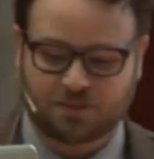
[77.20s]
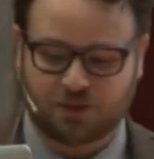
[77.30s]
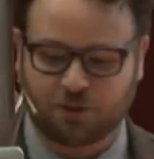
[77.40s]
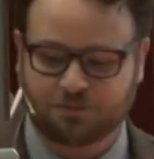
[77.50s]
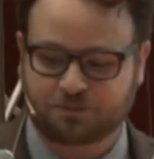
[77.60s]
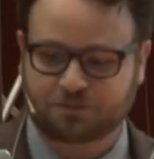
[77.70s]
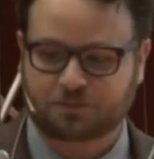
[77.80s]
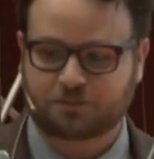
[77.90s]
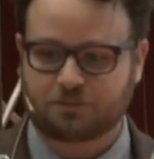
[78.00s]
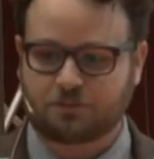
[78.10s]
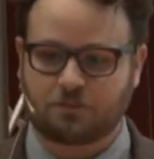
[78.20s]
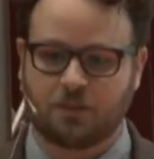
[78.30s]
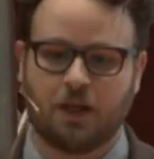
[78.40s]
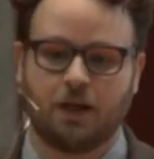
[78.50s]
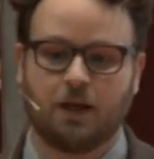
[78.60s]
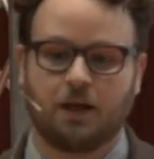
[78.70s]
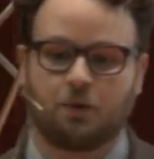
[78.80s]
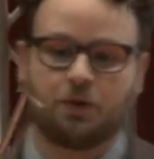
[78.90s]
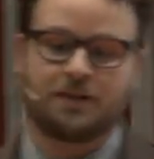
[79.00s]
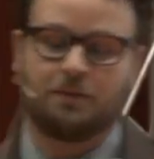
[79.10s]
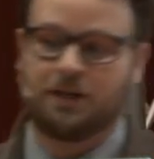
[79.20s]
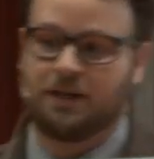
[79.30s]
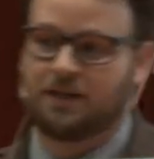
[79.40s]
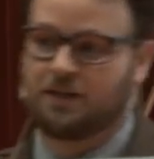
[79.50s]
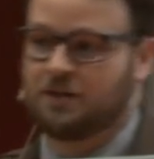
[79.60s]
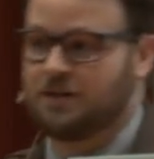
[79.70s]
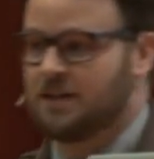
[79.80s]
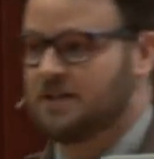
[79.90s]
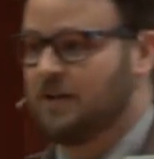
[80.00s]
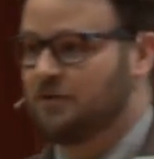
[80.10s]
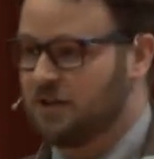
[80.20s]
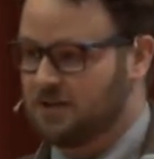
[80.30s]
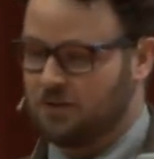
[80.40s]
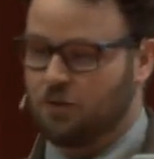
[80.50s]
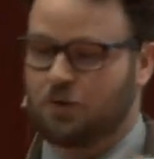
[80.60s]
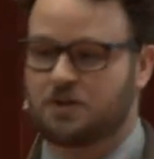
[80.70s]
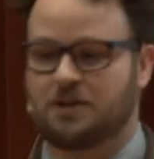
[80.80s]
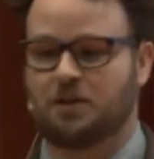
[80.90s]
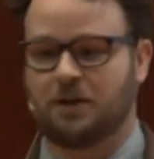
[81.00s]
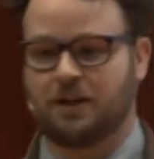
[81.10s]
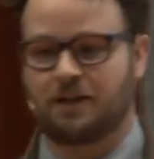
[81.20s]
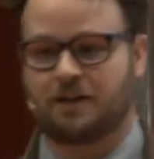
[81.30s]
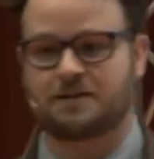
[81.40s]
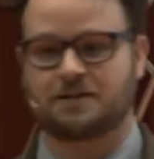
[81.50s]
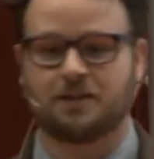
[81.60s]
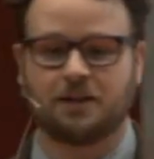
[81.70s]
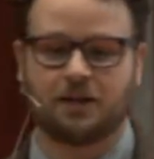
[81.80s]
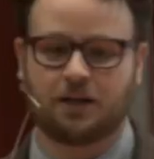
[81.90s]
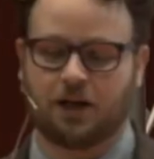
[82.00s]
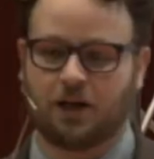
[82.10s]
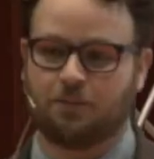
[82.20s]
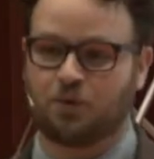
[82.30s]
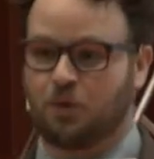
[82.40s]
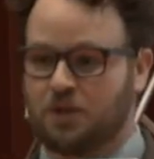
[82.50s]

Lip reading: So real-time bidding in the context of advertising works a little bit like this. You're